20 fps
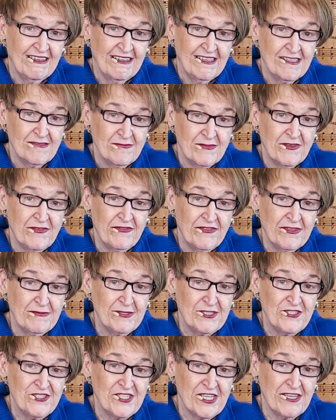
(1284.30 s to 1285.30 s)

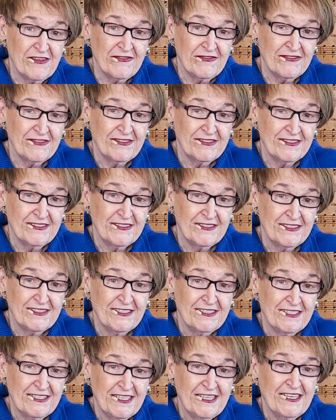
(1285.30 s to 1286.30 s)
Mephibosheth,
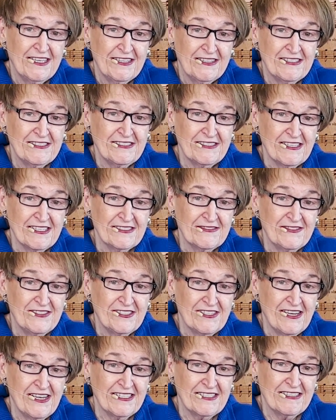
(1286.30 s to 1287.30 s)
the son of
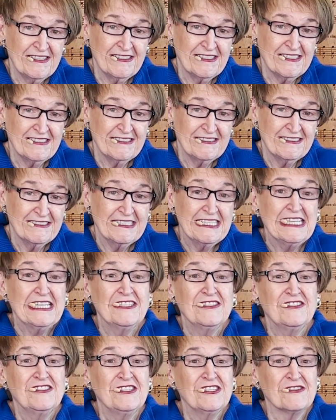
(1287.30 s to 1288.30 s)
Jonathan,
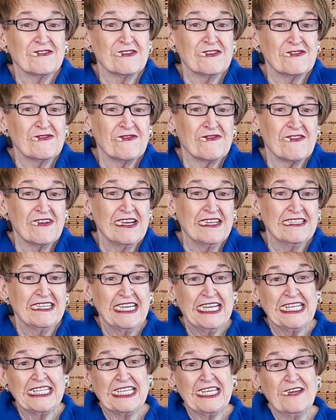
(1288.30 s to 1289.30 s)
his dearest friend.
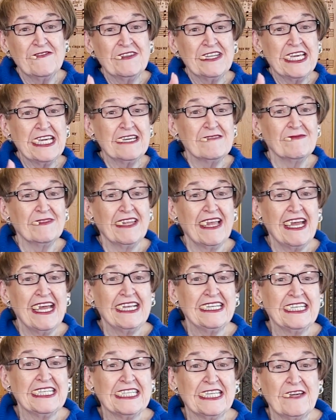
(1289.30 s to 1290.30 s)
He'd given him land.
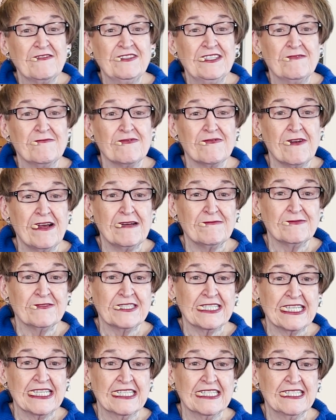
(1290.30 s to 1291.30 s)
He'd given him
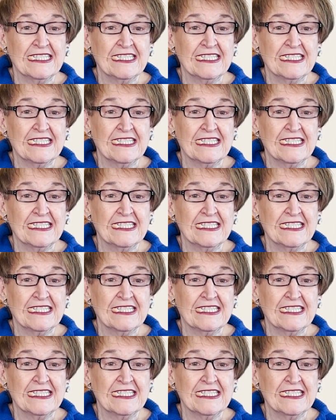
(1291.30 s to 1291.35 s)
property.